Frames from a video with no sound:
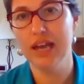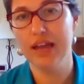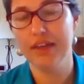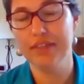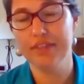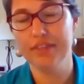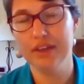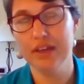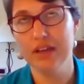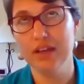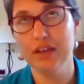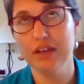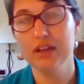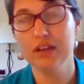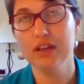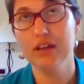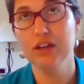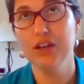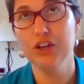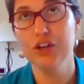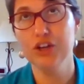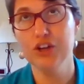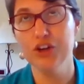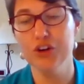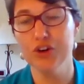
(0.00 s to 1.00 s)
I think
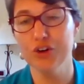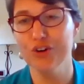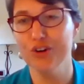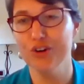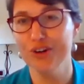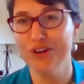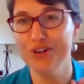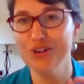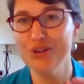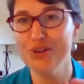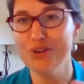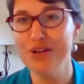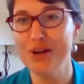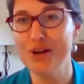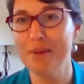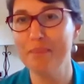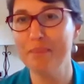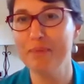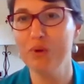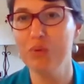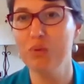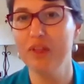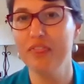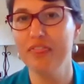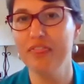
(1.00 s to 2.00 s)
your
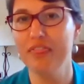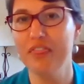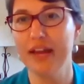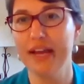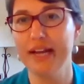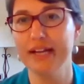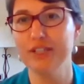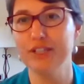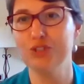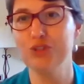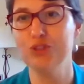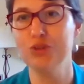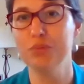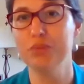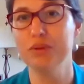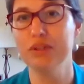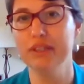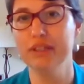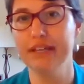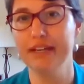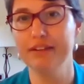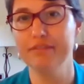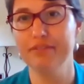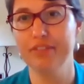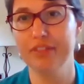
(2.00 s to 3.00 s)
number one thing, to
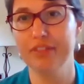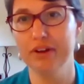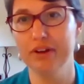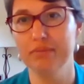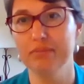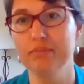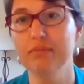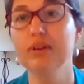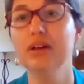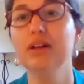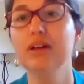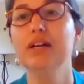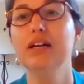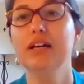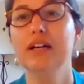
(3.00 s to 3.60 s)
believe them.